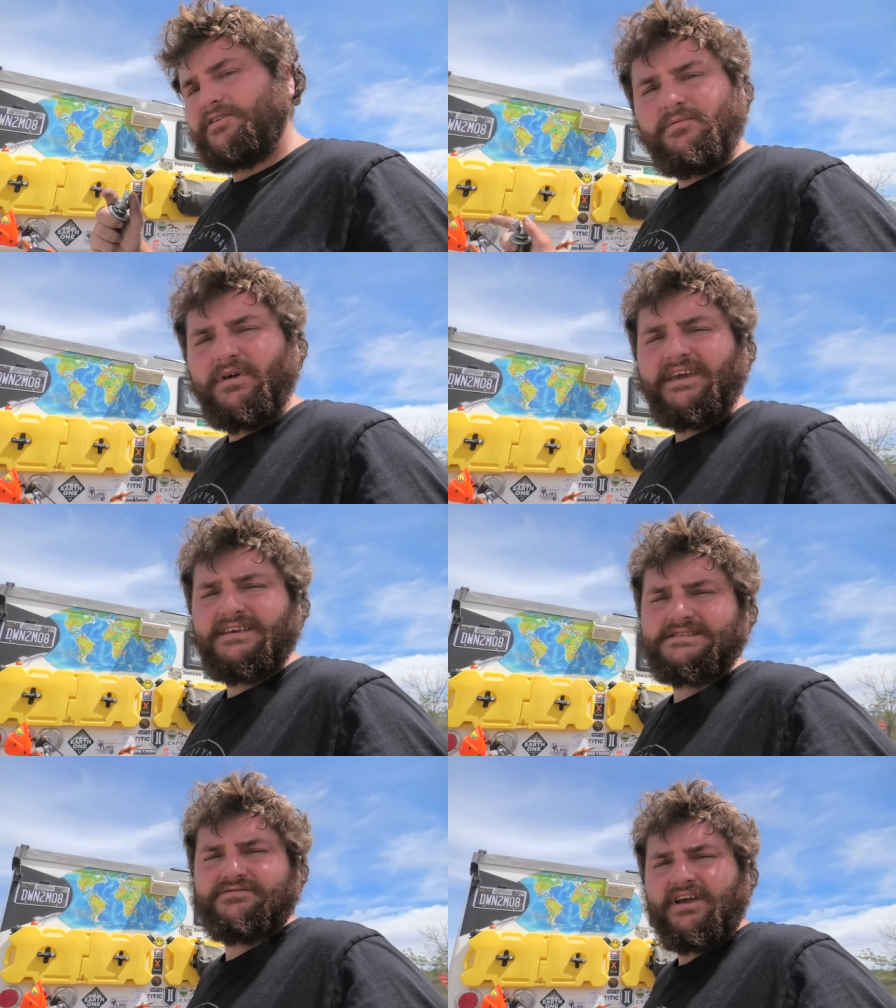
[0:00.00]
dirt bike
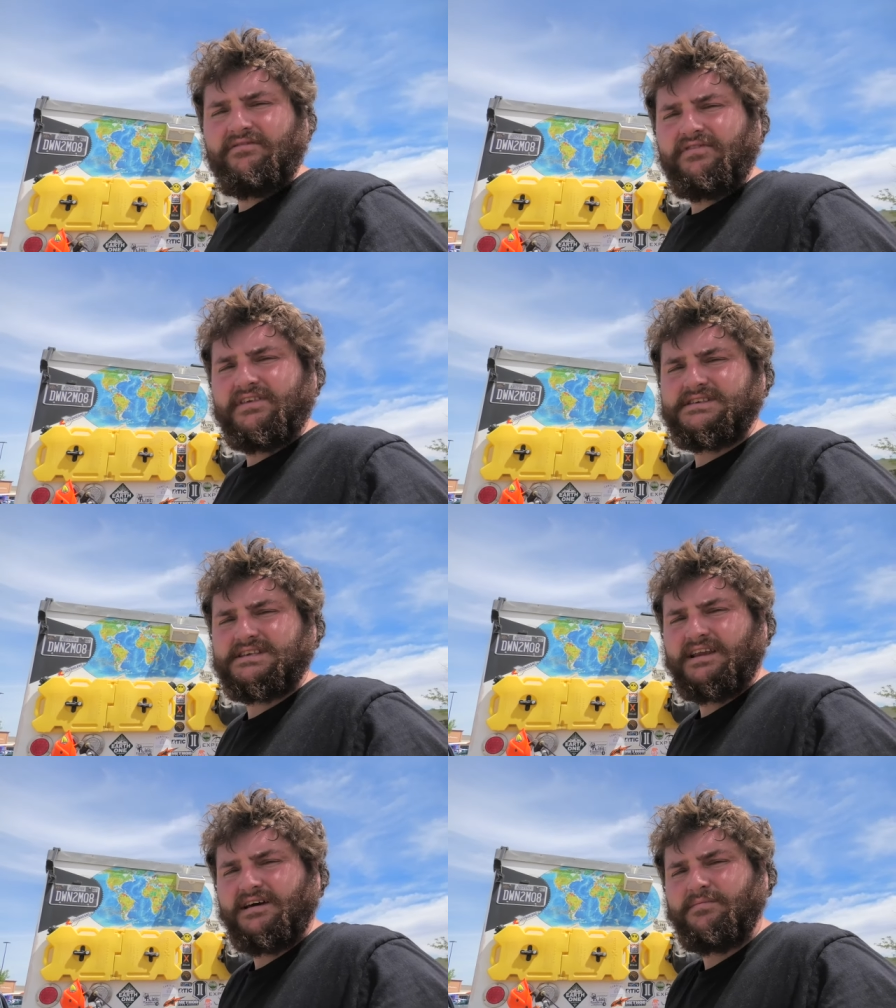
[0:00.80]
isn't right for this
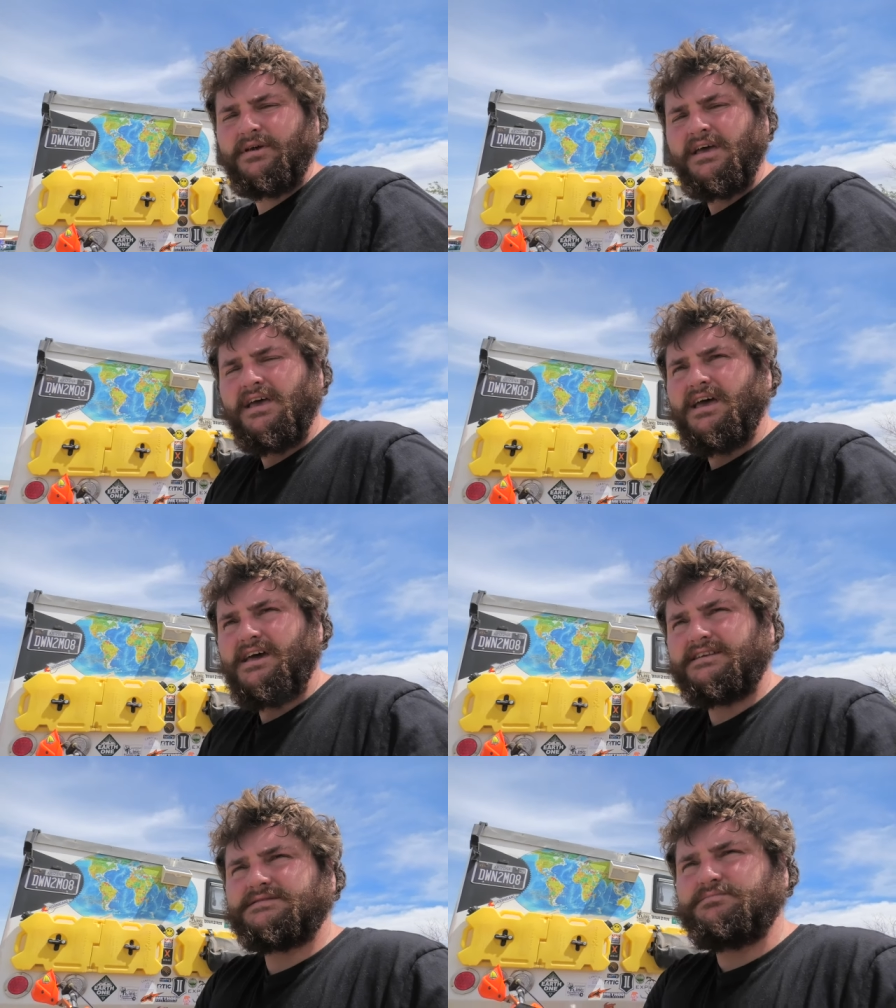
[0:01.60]
setup.
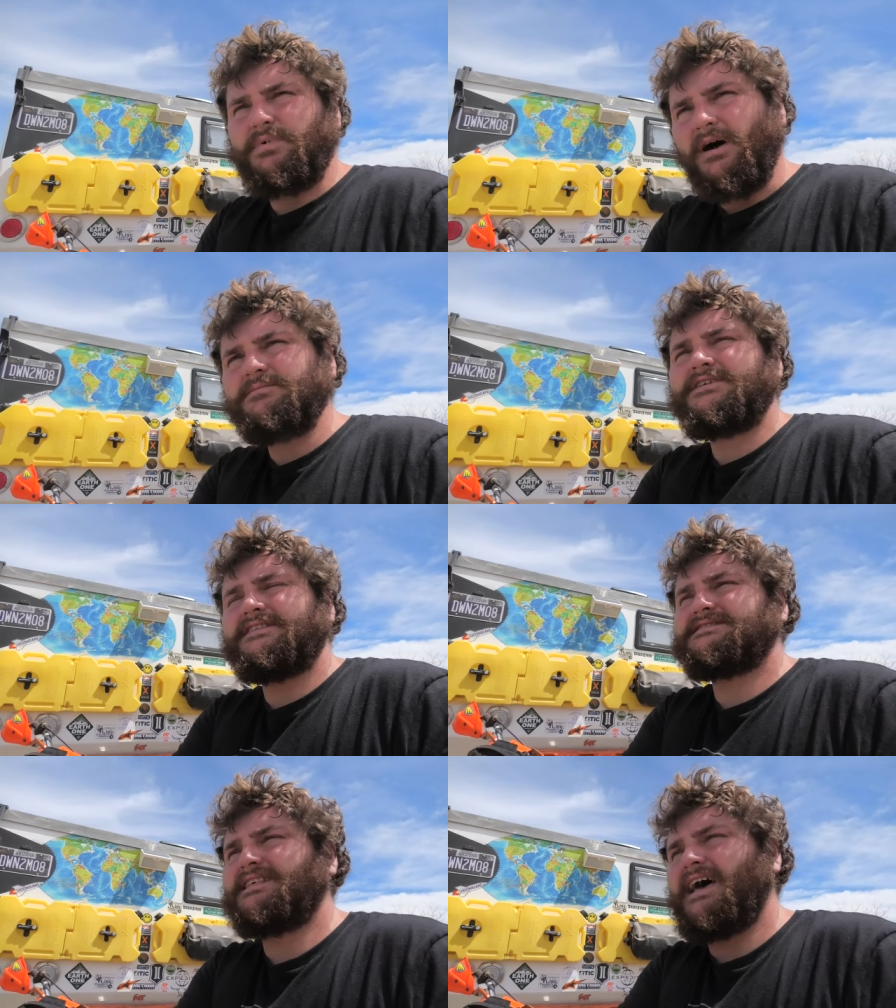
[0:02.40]
And as bummed
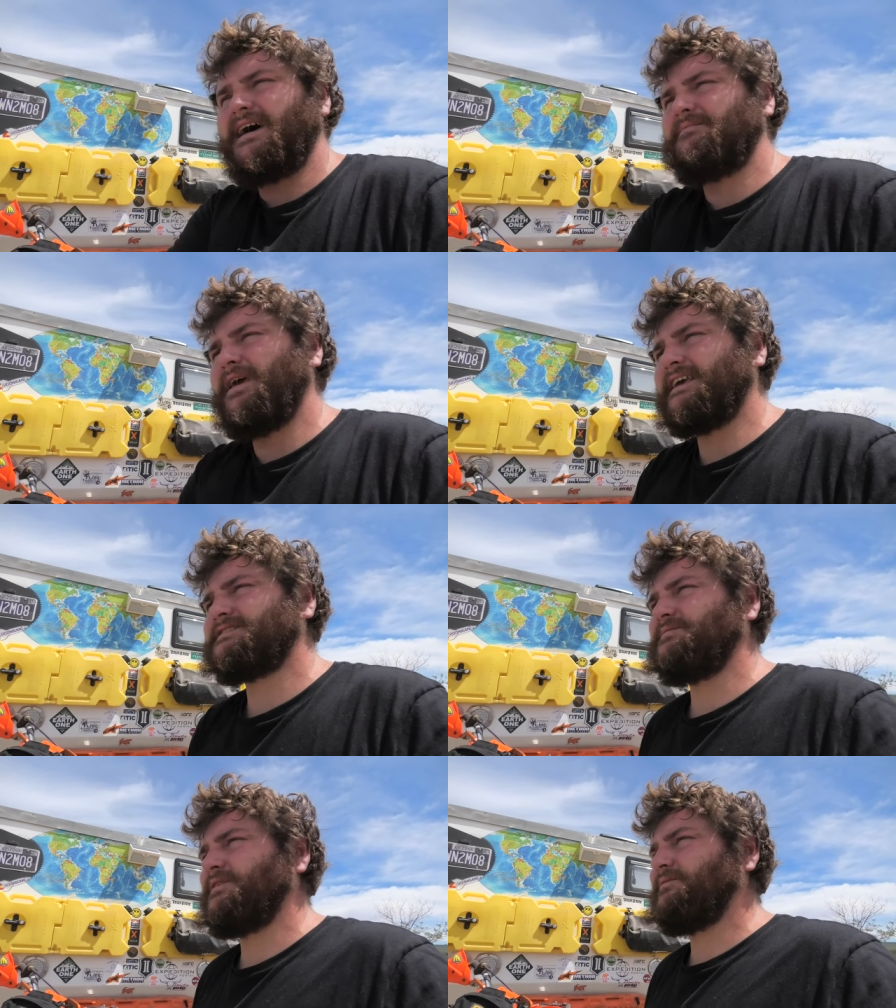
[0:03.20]
as that
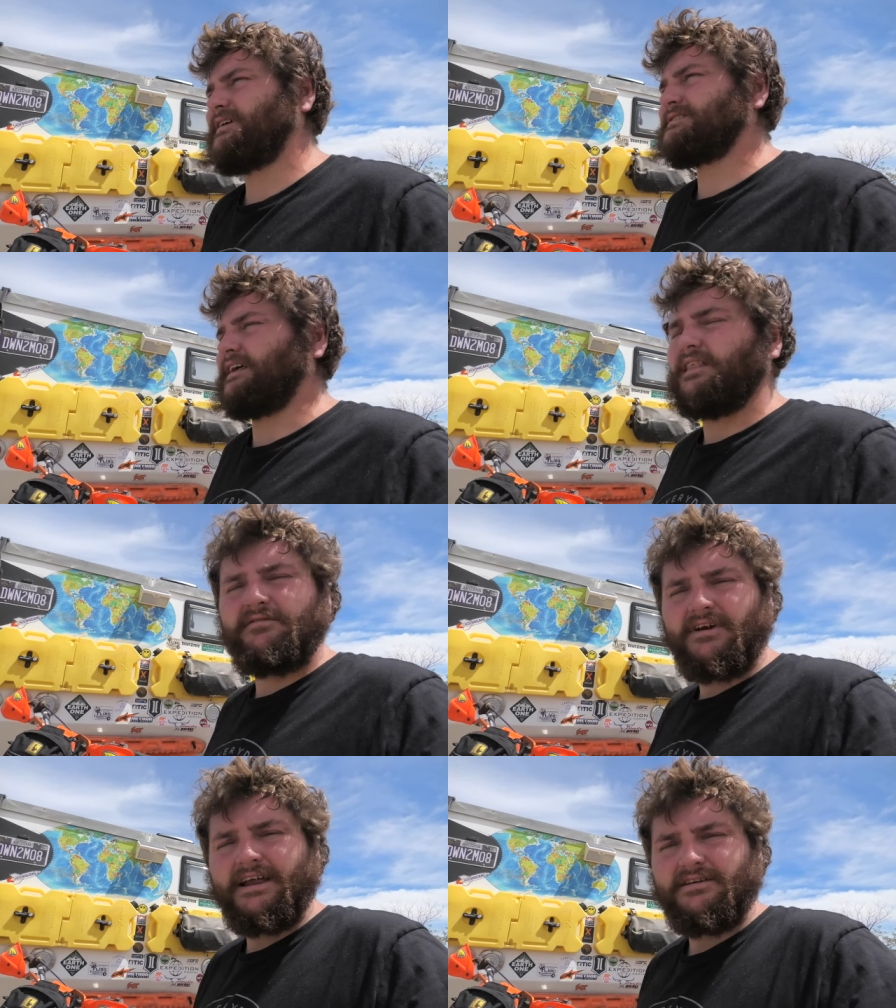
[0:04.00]
makes me, because I
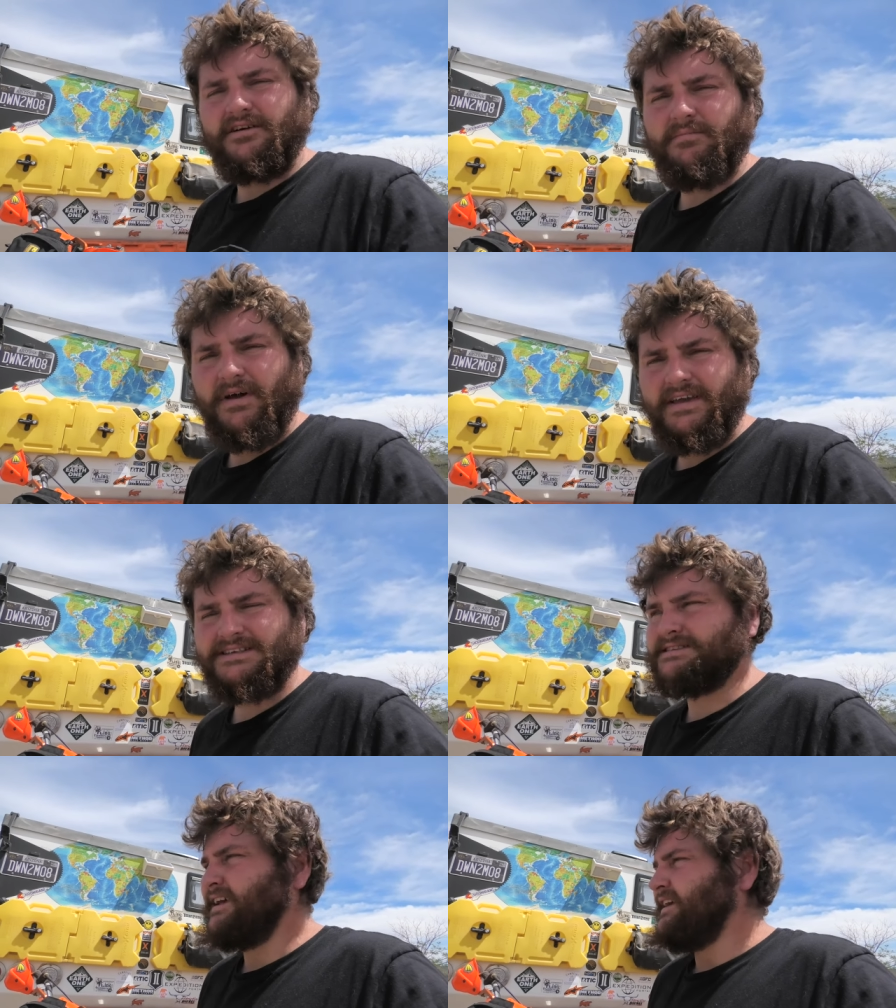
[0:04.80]
love riding dirt
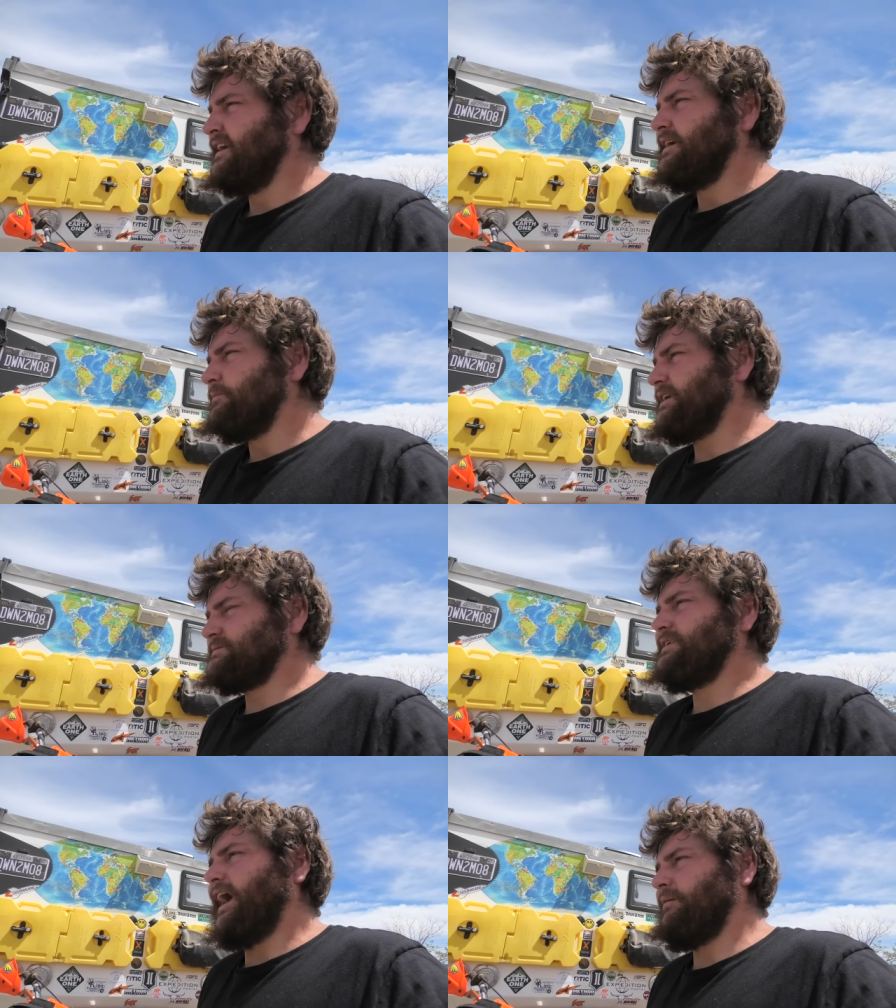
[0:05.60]
bikes,
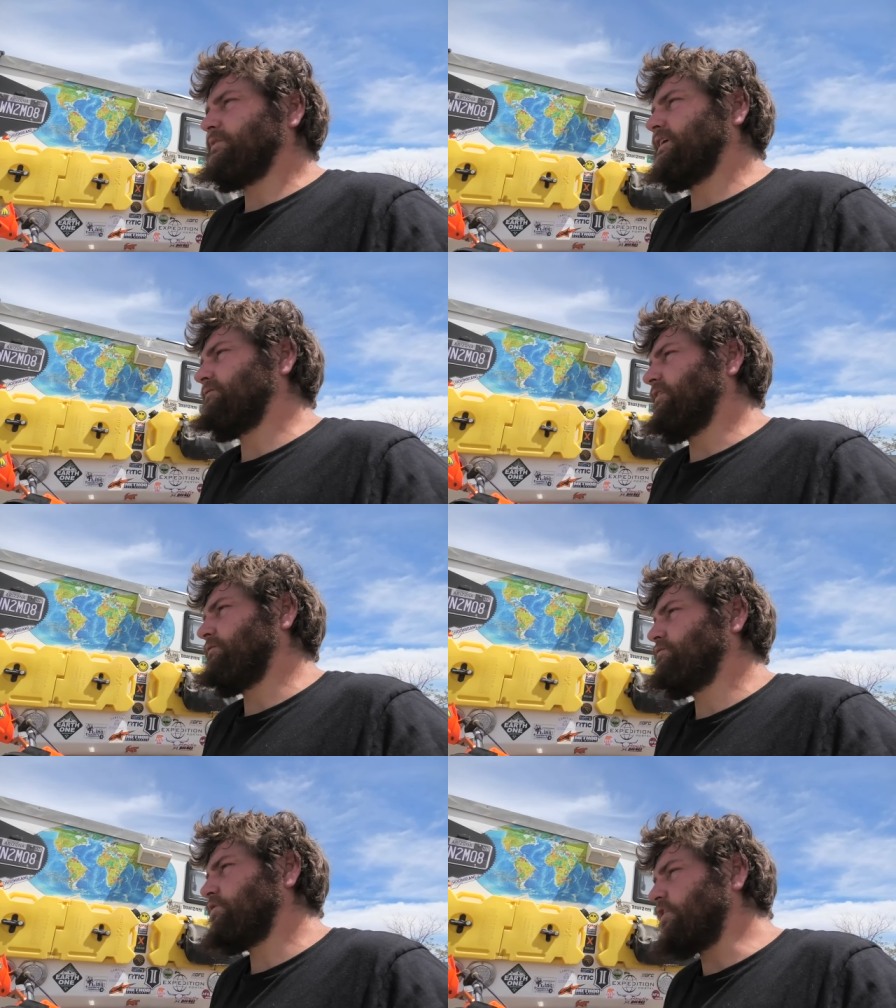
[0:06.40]
makes me happy
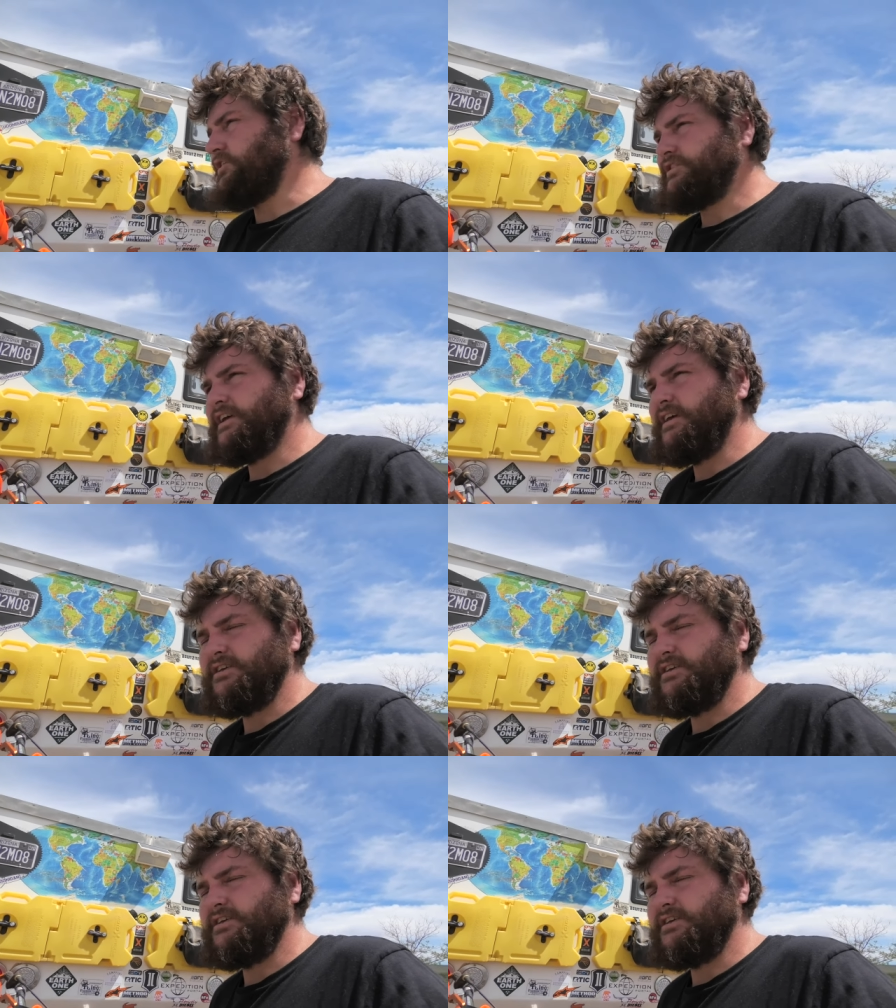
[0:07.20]
I've learned.